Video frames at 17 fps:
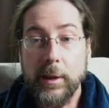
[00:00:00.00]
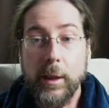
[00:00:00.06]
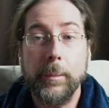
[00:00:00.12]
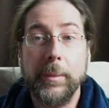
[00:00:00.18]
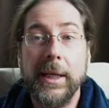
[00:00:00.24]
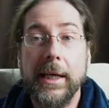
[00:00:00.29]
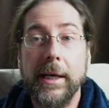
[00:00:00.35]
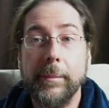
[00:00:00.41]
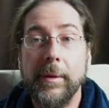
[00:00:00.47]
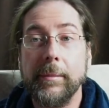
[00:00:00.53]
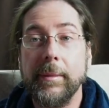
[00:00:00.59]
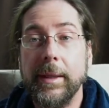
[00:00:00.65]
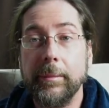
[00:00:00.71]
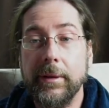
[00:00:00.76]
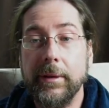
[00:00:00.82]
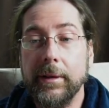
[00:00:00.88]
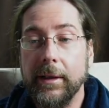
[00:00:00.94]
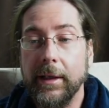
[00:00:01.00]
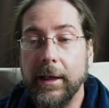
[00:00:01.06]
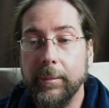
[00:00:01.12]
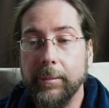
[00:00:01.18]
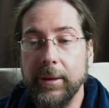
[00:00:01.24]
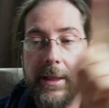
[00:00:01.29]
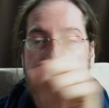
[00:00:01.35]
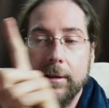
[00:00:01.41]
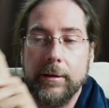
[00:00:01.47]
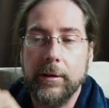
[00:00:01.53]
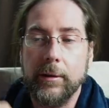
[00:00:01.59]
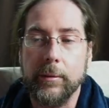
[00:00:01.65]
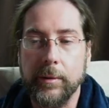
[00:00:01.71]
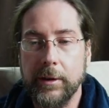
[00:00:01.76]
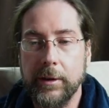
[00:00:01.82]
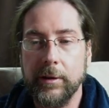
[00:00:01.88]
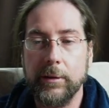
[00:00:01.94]
Become a member up here. No,
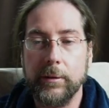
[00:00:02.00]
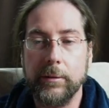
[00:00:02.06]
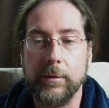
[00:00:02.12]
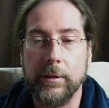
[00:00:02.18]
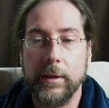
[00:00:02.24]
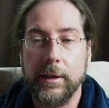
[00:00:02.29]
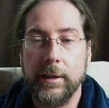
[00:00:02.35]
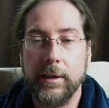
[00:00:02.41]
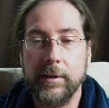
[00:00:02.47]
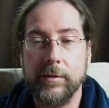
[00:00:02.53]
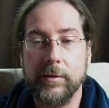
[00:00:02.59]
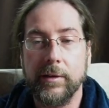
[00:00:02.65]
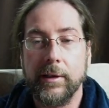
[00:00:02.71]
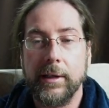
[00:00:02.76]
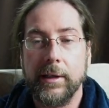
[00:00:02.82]
where do I go? This.